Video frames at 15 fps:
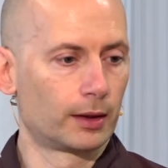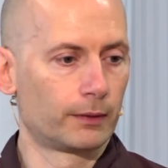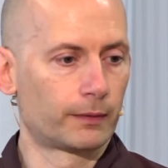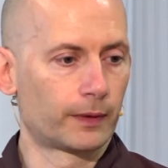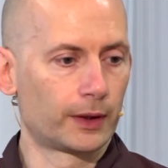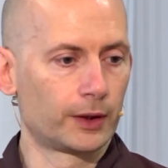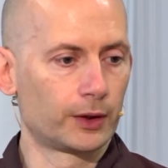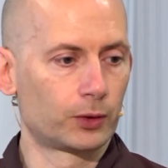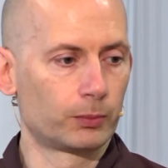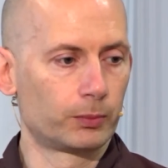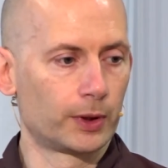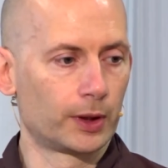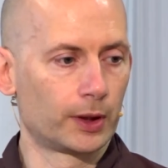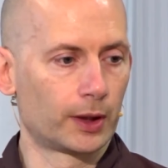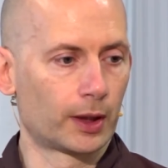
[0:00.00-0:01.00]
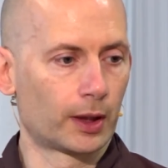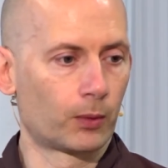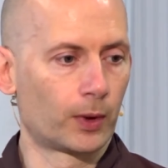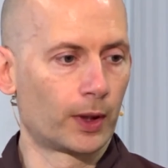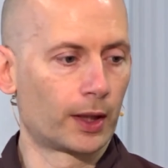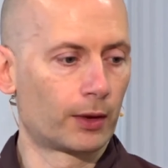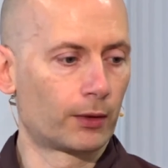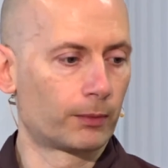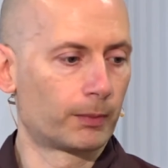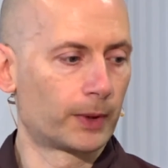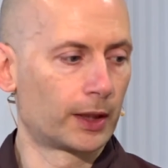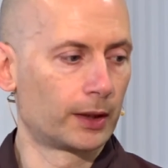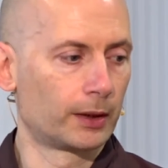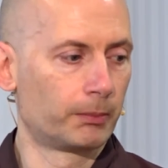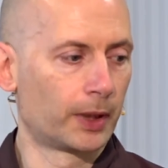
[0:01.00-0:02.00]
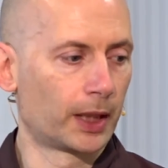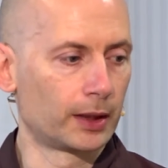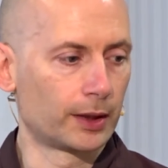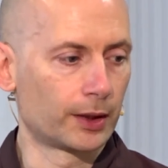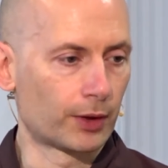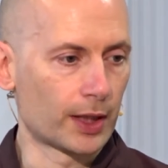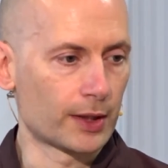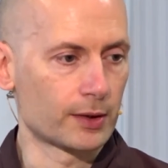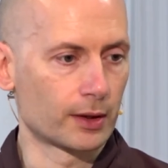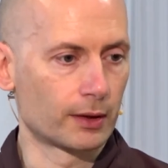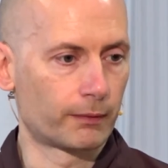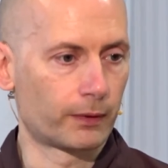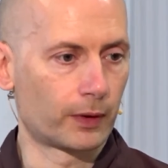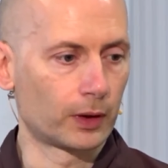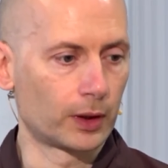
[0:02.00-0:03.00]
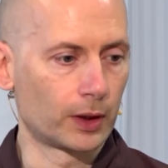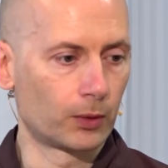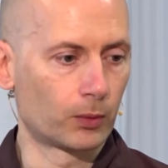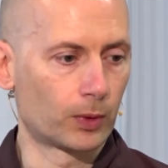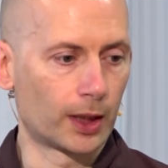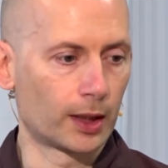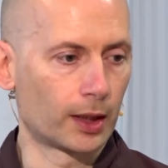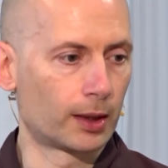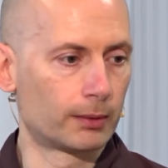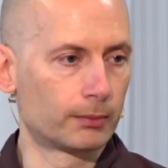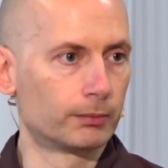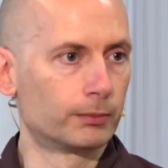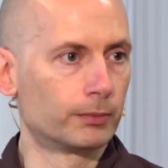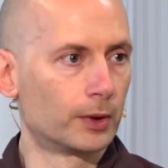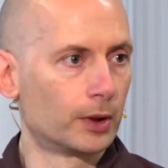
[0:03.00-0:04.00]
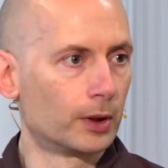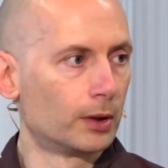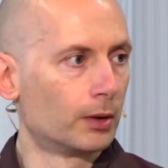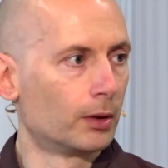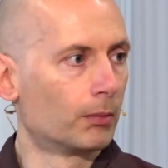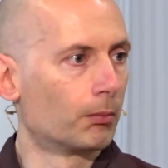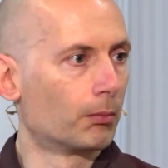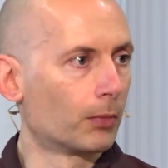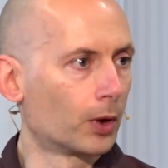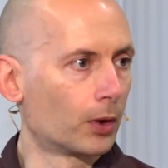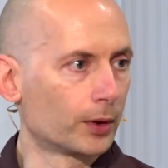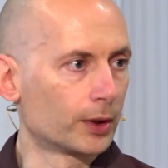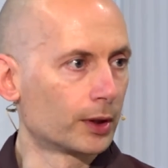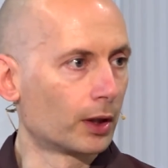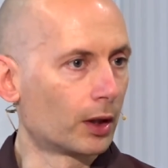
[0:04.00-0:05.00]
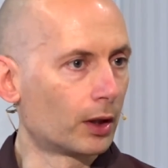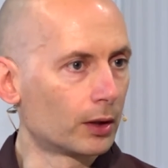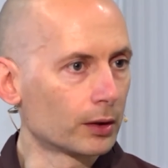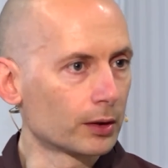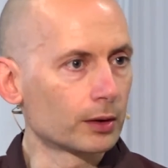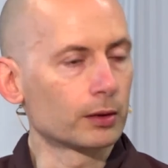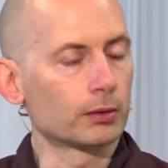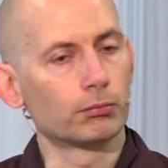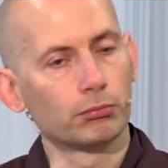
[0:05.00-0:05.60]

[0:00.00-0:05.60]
If I need to be aware of my belly rising and falling while I'm mowing the lawn,